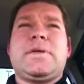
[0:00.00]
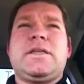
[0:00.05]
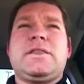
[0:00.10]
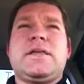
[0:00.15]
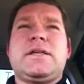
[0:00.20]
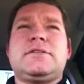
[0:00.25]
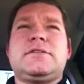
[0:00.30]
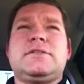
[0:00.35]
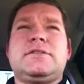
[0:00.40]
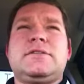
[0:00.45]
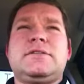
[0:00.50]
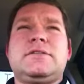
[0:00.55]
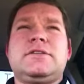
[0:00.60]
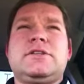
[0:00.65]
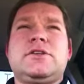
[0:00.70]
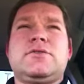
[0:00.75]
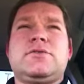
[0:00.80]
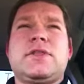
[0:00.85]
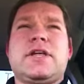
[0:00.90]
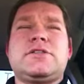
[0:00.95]
And
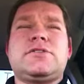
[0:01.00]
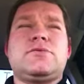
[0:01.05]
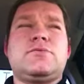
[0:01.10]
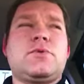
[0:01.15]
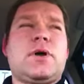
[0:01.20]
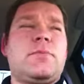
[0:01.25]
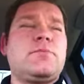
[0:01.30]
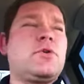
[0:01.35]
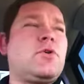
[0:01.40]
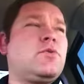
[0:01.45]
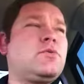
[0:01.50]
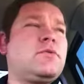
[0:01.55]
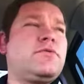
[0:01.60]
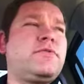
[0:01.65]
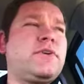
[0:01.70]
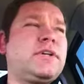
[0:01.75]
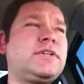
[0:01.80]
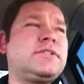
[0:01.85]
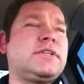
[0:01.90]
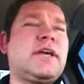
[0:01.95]
I'm going to
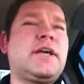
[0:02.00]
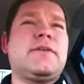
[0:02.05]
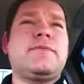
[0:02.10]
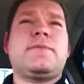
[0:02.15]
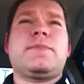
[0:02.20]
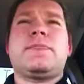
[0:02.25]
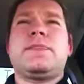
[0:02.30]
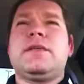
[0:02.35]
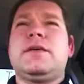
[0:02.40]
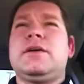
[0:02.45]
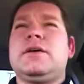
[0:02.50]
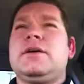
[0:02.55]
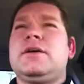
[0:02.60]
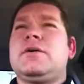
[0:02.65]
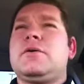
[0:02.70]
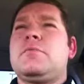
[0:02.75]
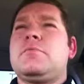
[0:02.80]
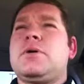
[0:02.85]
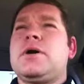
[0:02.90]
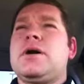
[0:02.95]
fix that.
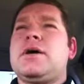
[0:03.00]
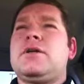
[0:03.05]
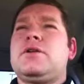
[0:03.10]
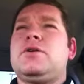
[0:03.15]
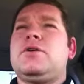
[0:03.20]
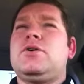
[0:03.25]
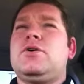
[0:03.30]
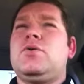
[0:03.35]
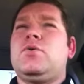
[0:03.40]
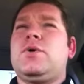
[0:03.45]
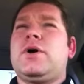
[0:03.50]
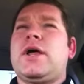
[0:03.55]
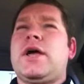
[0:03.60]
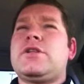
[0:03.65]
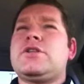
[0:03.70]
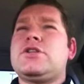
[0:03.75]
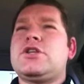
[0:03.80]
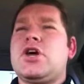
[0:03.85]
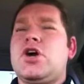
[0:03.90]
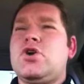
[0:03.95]
But what I
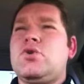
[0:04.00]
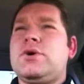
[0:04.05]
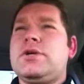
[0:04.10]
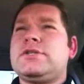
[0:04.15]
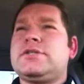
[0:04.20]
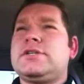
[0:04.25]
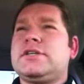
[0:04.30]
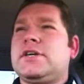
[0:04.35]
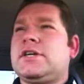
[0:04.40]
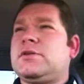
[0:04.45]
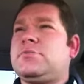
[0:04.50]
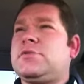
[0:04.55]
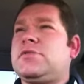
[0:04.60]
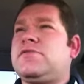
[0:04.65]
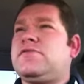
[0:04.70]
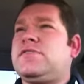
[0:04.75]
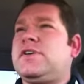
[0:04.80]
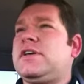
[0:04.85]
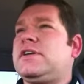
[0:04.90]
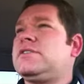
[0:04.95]
know isn't going to be
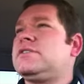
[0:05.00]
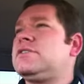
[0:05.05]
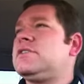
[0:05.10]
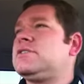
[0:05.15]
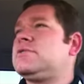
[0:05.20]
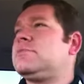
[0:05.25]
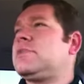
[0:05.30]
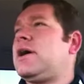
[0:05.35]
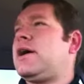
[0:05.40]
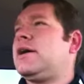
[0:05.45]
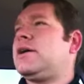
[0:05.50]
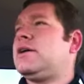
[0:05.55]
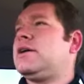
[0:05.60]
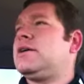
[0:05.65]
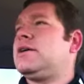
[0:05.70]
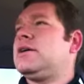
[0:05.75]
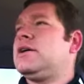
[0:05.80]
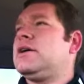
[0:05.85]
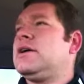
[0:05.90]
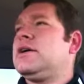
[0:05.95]
fixed is my
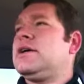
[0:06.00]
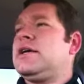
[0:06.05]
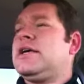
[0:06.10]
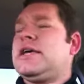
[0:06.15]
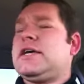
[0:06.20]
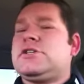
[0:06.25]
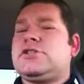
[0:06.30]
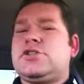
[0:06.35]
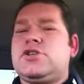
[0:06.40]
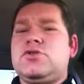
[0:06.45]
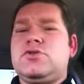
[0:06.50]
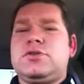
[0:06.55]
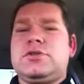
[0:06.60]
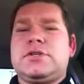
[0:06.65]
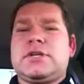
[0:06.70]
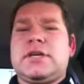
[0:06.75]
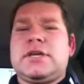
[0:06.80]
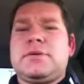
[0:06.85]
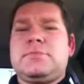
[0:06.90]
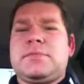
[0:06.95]

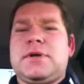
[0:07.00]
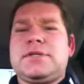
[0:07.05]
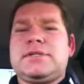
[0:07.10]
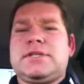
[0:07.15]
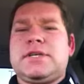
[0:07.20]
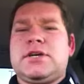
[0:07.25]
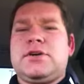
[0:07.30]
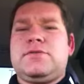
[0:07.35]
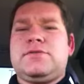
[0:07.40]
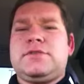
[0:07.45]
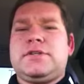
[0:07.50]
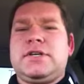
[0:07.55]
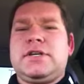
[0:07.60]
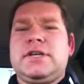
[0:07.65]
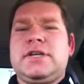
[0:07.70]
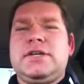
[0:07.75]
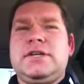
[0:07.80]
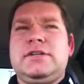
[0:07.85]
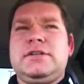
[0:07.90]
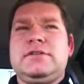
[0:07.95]
excuses I give myself to
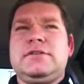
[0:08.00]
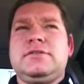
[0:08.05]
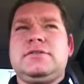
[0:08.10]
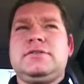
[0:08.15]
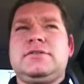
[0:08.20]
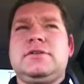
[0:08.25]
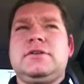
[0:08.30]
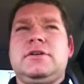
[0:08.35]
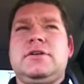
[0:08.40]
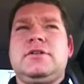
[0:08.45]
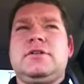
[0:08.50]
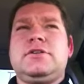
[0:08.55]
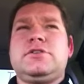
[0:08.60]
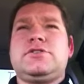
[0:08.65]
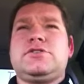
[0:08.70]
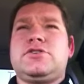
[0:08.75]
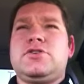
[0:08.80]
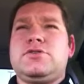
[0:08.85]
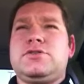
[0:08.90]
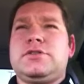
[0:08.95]
eat, the
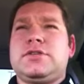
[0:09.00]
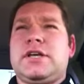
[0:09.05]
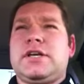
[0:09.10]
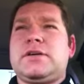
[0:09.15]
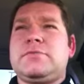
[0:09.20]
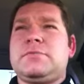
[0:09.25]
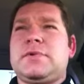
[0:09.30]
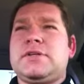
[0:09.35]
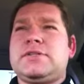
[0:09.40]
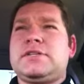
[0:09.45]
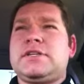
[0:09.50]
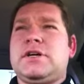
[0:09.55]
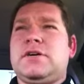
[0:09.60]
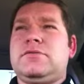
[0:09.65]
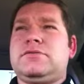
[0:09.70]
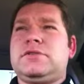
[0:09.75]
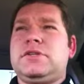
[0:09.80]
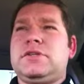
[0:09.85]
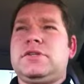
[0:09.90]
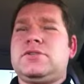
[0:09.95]
excuses I give
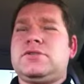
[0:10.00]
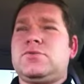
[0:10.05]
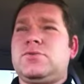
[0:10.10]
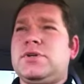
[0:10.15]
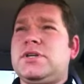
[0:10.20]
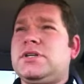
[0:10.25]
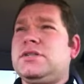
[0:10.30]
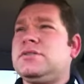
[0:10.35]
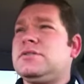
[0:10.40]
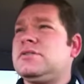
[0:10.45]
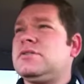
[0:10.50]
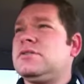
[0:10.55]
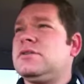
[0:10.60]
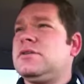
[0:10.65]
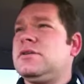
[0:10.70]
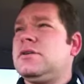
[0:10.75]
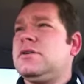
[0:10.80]
myself to eat sweets.